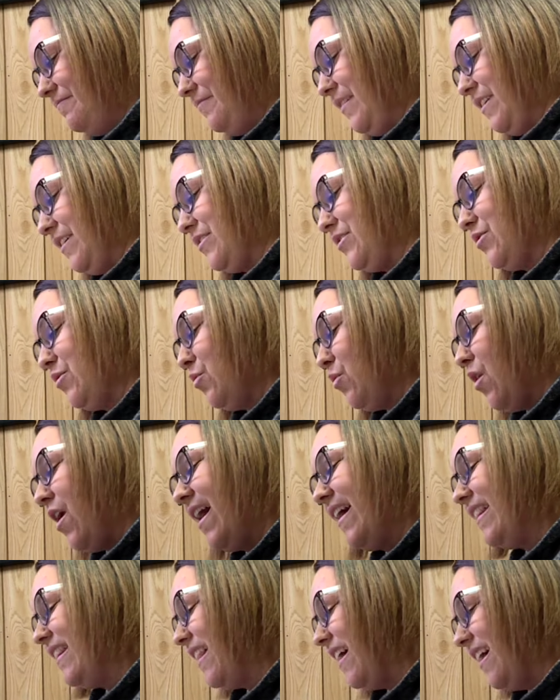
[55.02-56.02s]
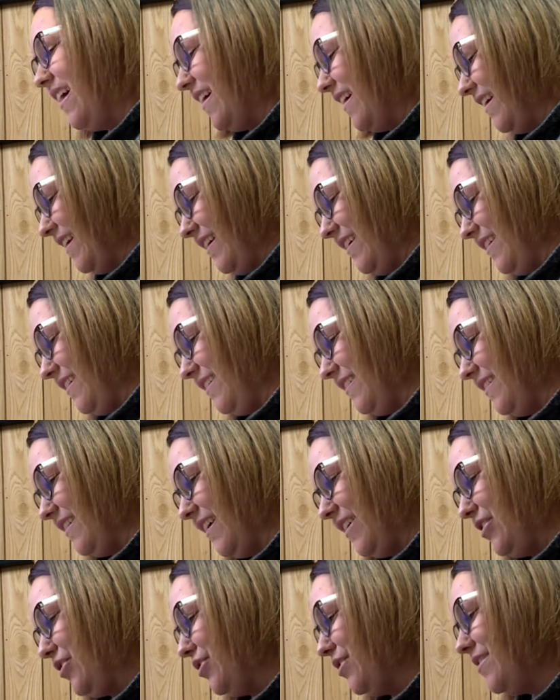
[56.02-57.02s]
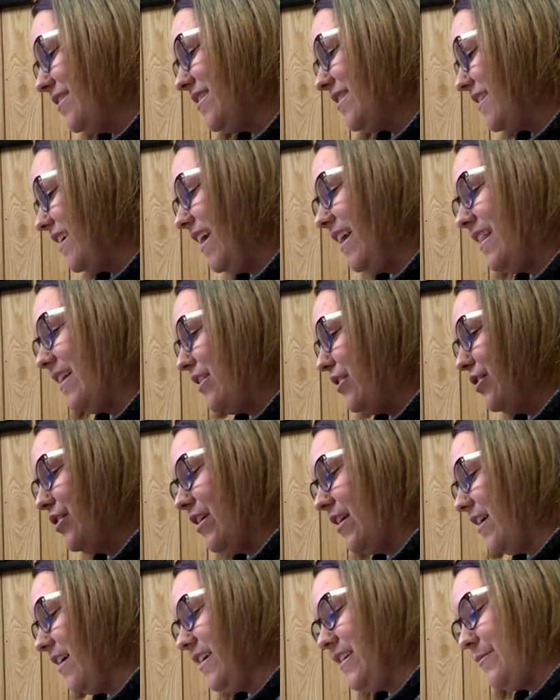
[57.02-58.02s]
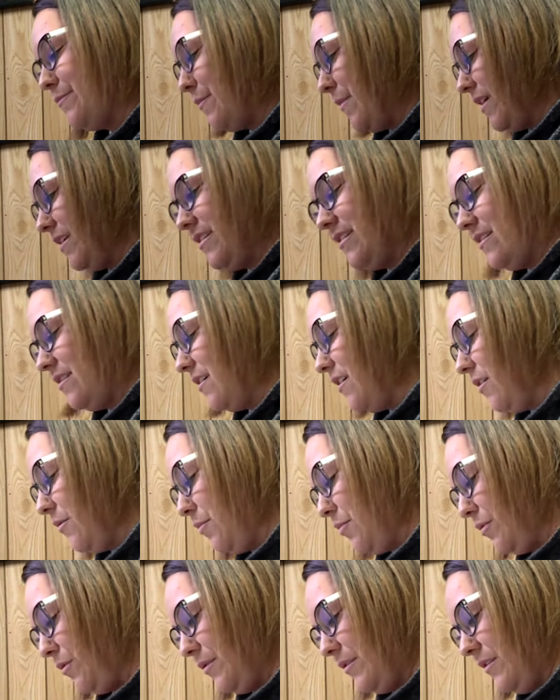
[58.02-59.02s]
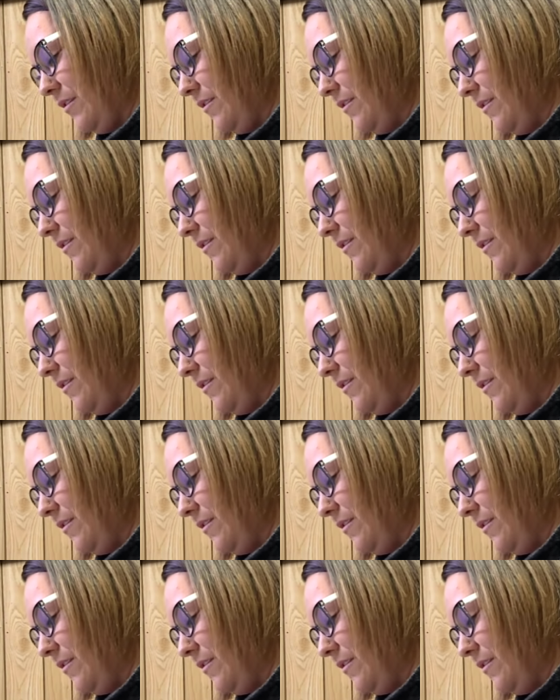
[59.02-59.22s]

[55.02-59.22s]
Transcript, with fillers: Weichel is a member of the Pikwakanagan First Nation in Ontario.